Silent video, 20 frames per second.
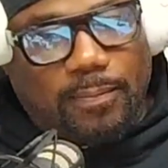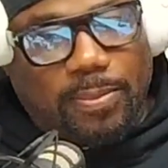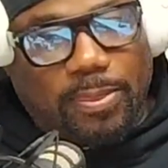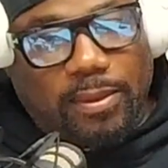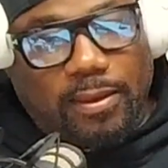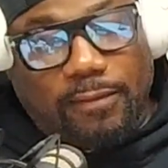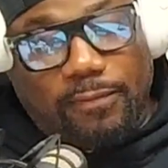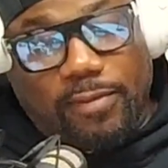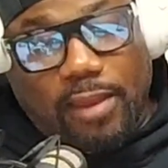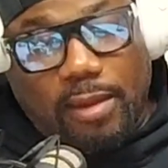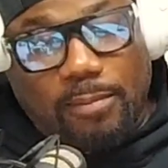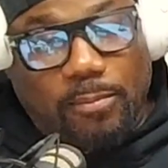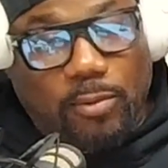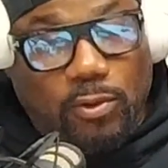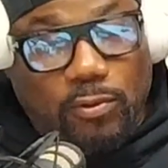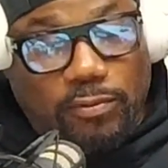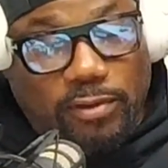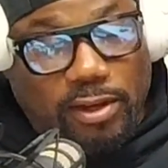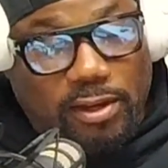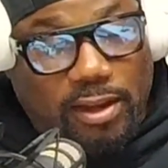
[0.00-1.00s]
if they
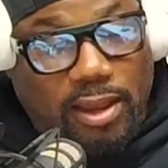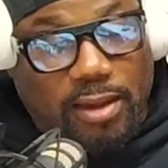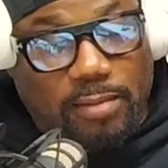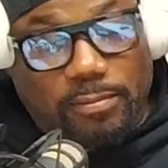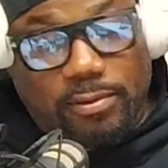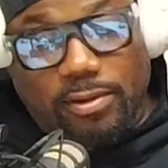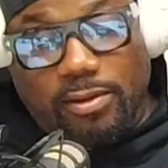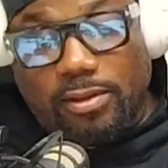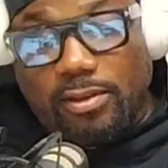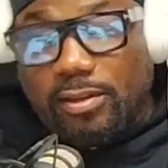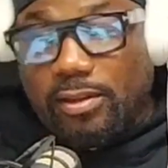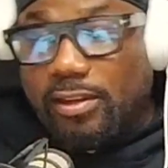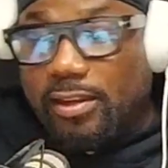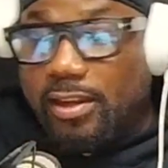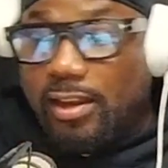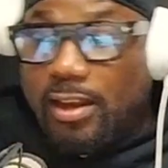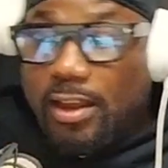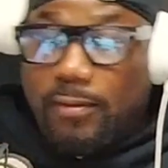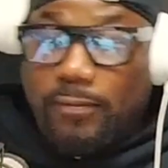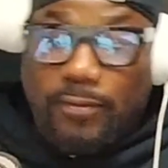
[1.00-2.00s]
move in the neighborhood,
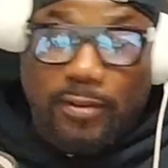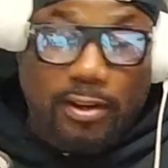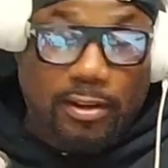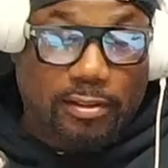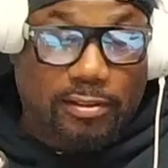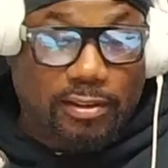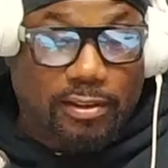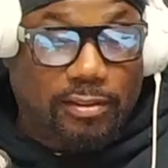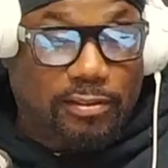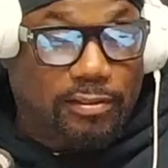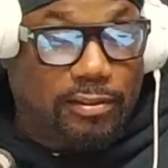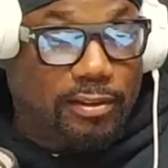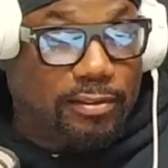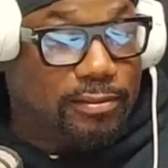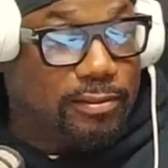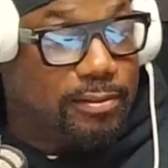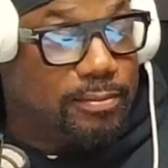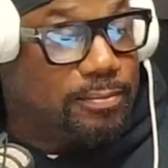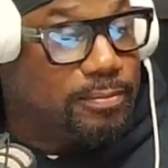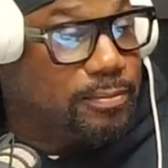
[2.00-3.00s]
can they fit into the
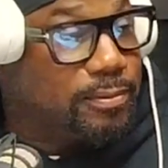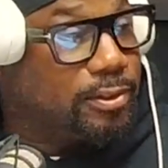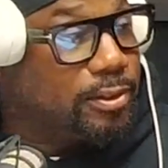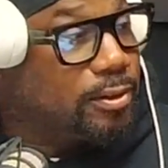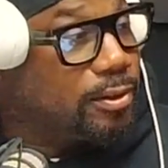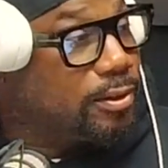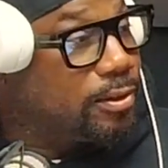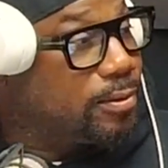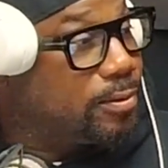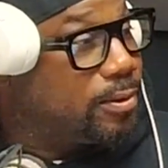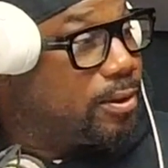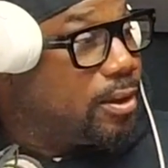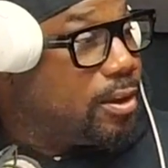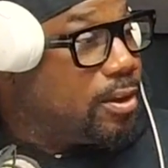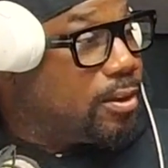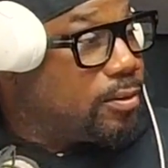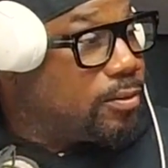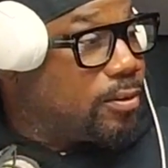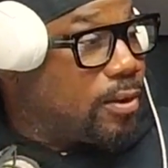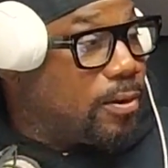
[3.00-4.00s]
system? You know,
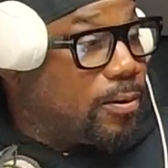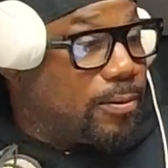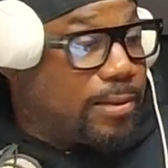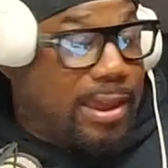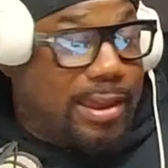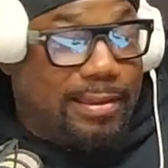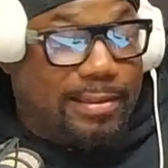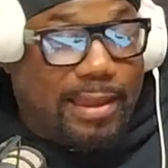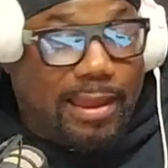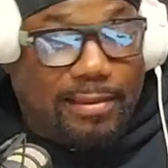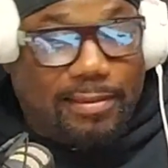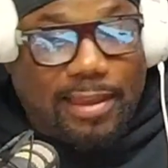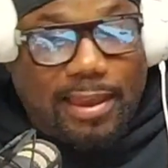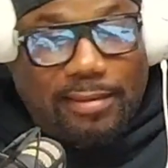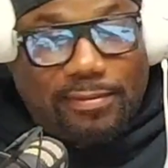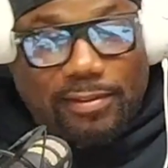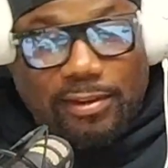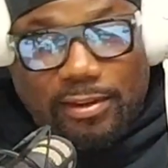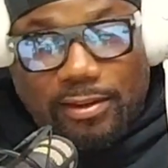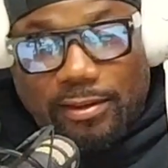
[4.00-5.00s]
so
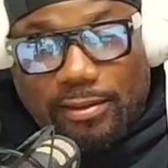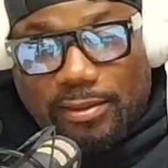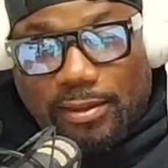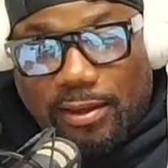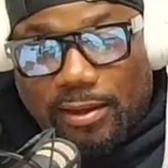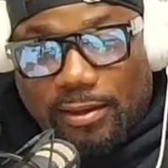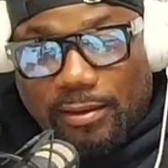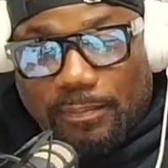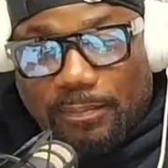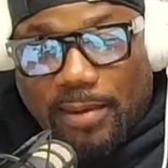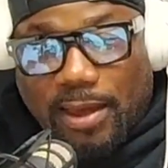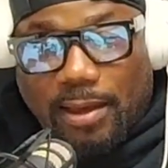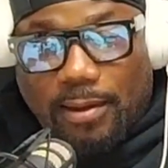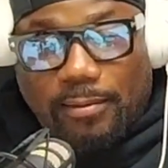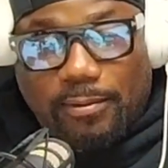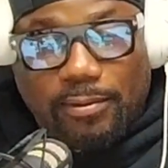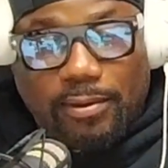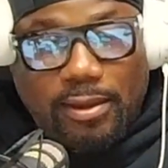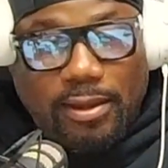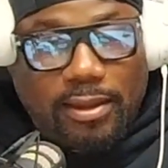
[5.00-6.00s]
that's the good thing
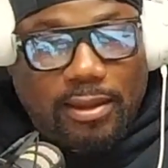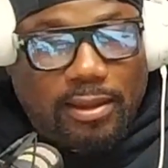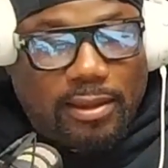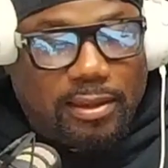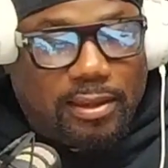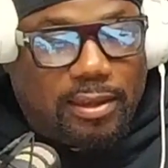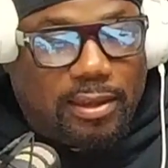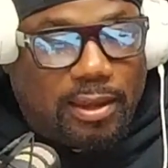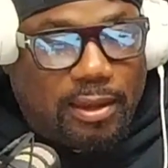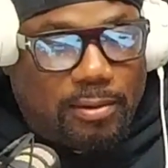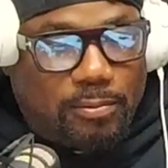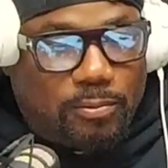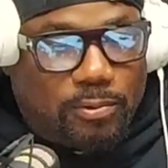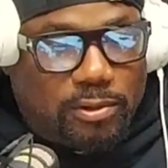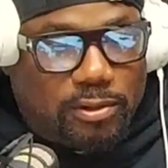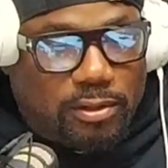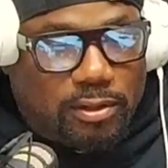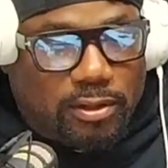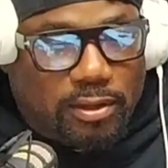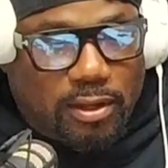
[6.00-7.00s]
about
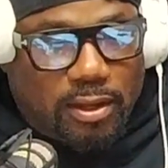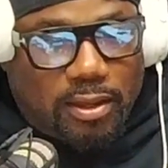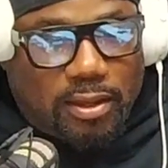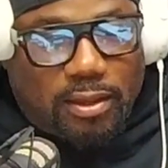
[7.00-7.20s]
Kenwood.